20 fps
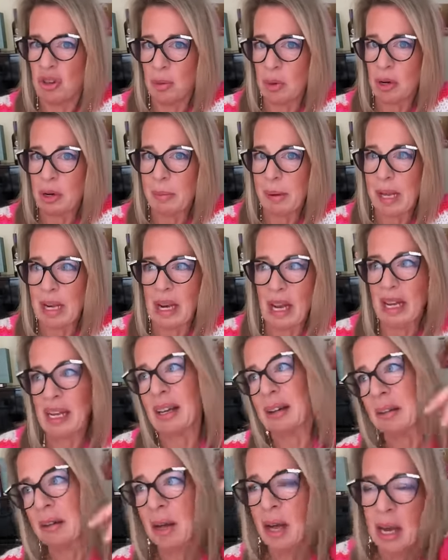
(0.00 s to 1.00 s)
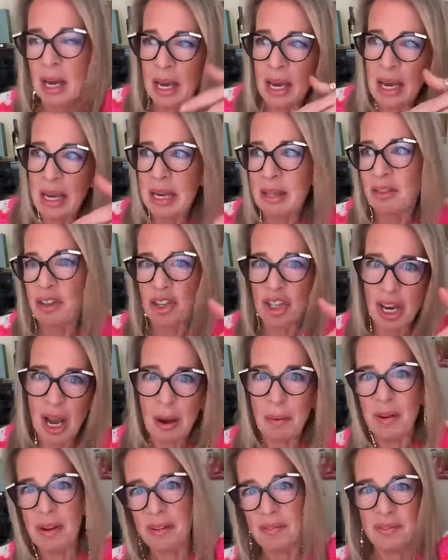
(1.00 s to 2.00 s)
Do you know what I mean? Like, in the
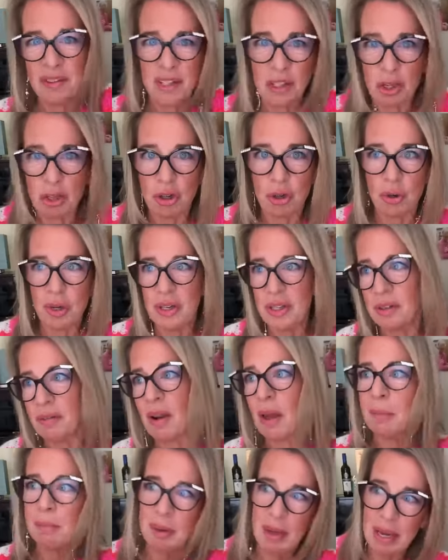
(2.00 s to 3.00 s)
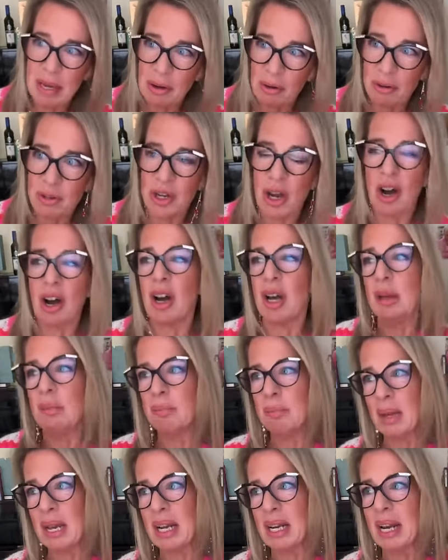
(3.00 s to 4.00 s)
shower, if it's a choice of like being on
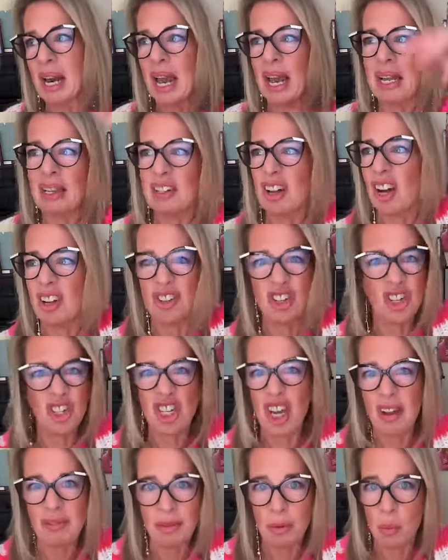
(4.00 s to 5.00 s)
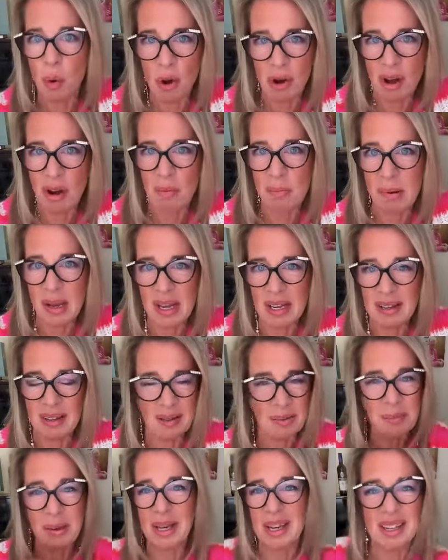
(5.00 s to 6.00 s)
time, being late, I'll just shave the one
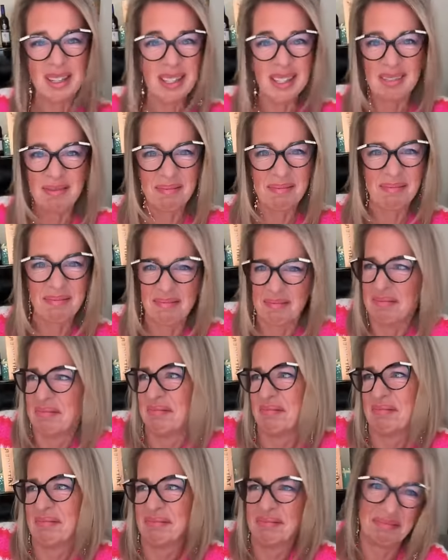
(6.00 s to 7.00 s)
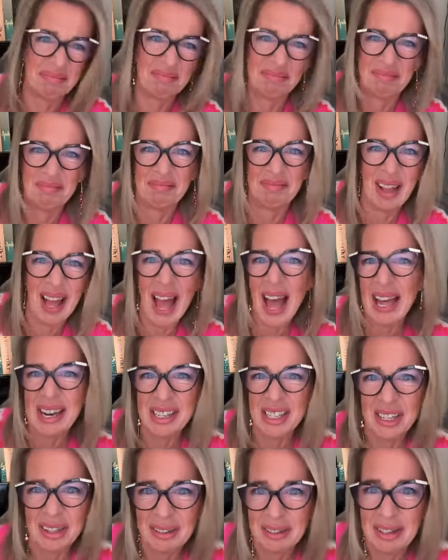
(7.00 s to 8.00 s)
armpit because...
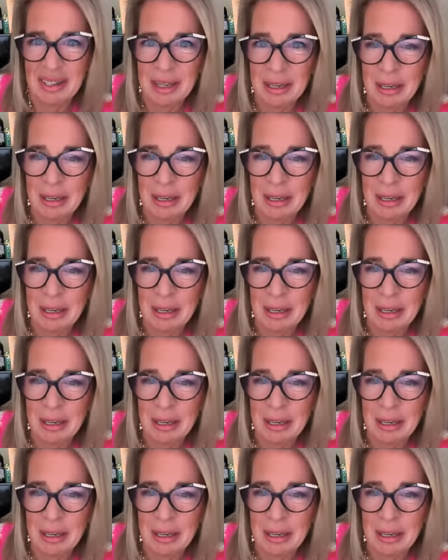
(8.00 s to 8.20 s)
And...